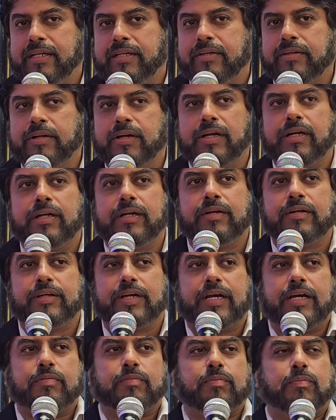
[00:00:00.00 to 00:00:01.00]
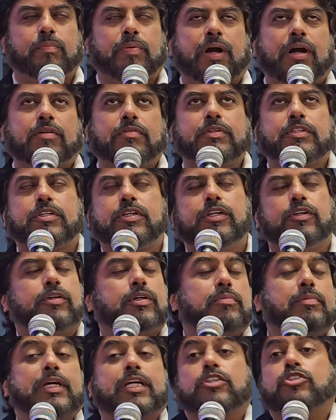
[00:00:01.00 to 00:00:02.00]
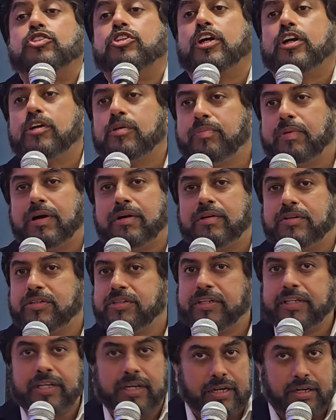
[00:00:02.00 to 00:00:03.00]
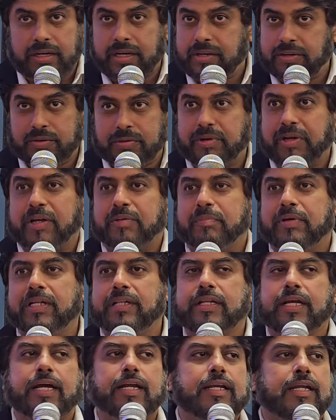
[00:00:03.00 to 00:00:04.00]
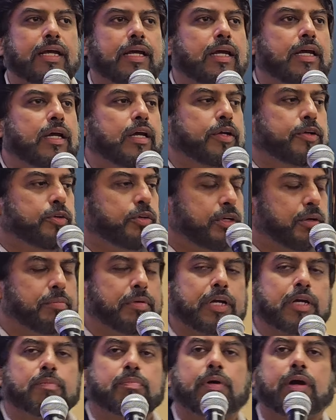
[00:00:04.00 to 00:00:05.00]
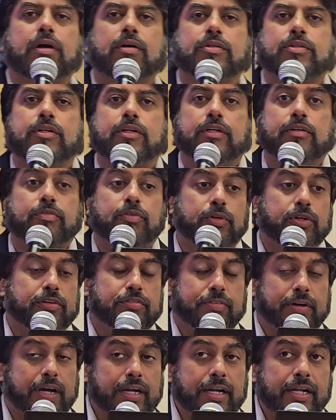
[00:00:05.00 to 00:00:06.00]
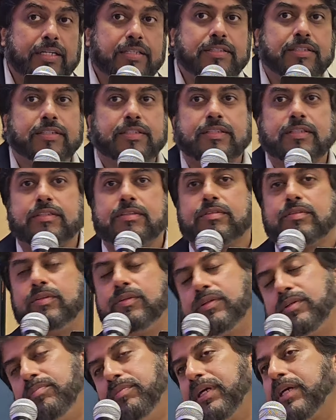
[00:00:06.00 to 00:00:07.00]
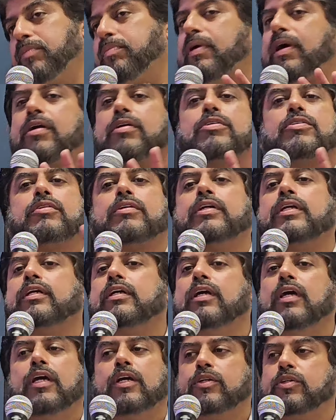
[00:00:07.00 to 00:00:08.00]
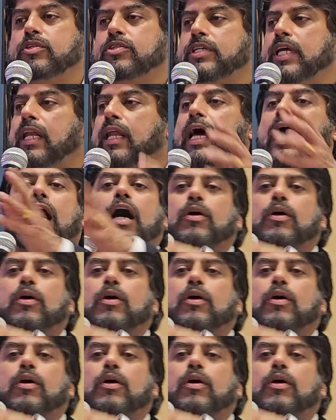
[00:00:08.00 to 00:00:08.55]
A power of attorney, you can make a general power of attorney. I don't recommend that. You can make a power of attorney for your finances. You can make a power of attorney to sell a